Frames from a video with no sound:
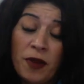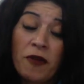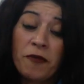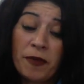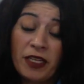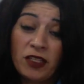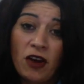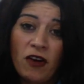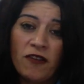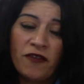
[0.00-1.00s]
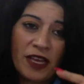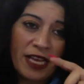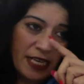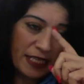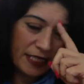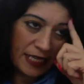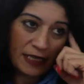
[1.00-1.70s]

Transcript: pyramid of his